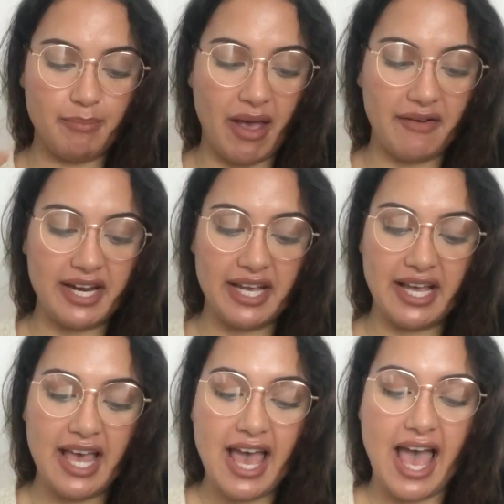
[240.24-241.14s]
barrier
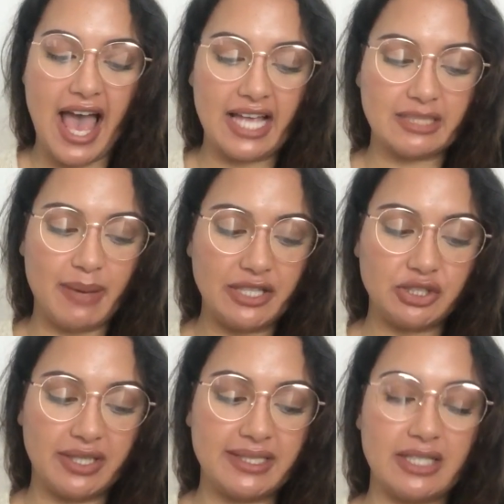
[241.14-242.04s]
and
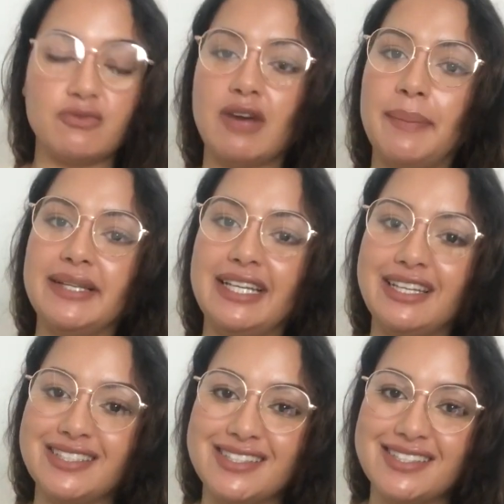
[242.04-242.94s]
penetrating rapidly
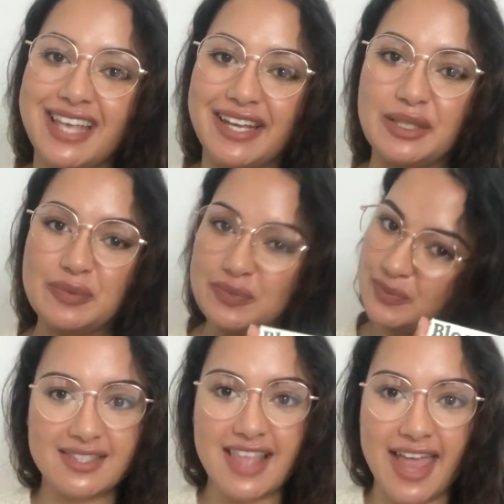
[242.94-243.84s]
into the skin.
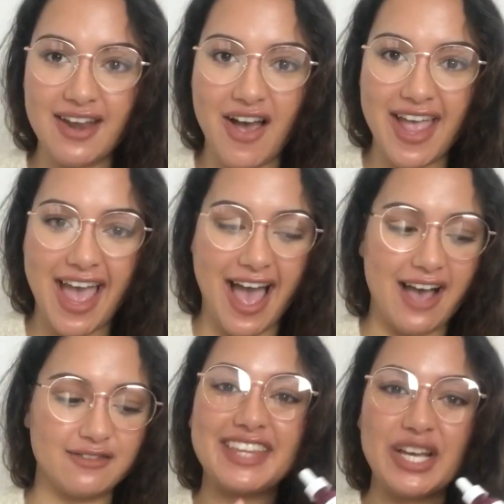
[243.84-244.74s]
Then I
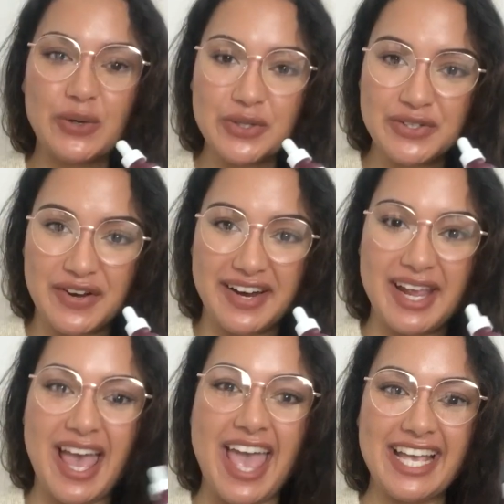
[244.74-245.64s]
have The
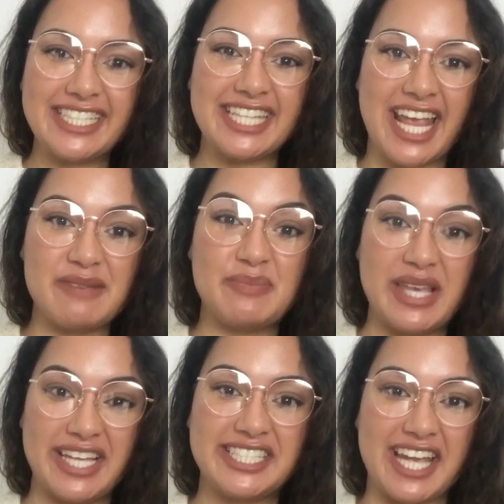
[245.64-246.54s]
Ordinary AHA and
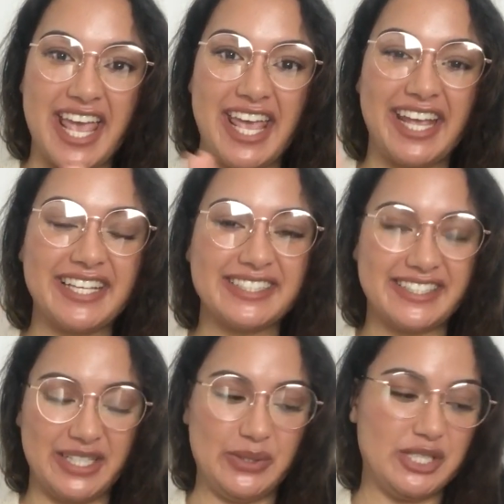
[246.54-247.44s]
BHA
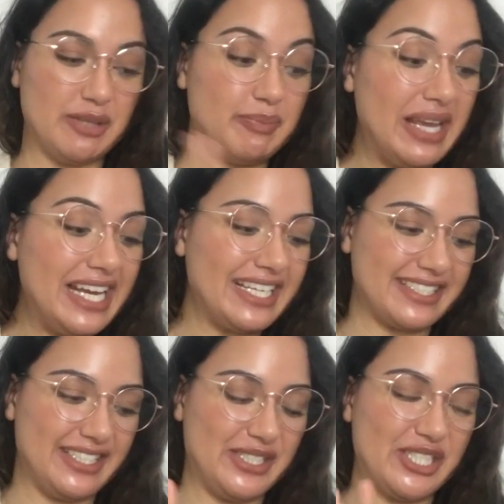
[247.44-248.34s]
solution, peeling
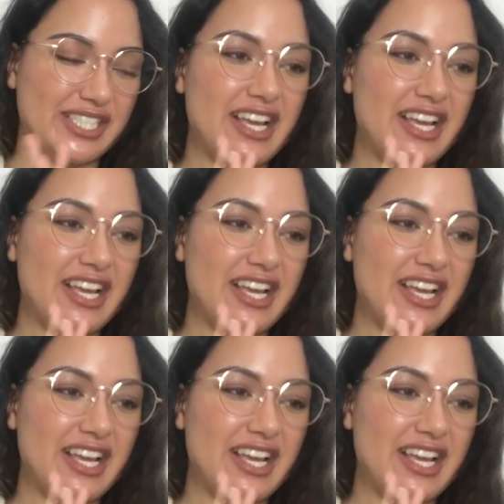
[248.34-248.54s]
solution.